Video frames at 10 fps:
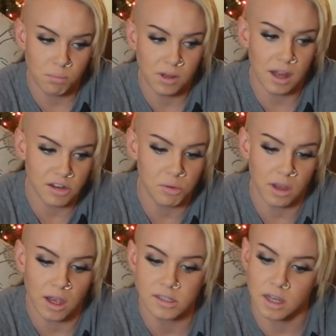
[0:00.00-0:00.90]
began to
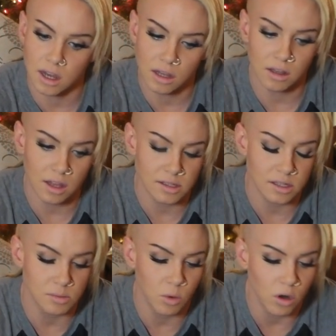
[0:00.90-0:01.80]
realize like less
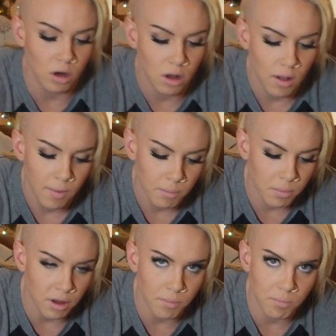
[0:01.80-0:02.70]
is more,
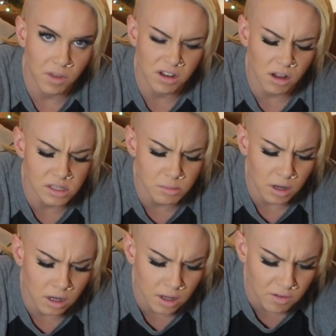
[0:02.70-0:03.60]
but it talks
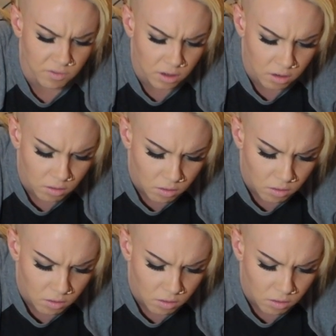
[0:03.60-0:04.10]
about it in that video.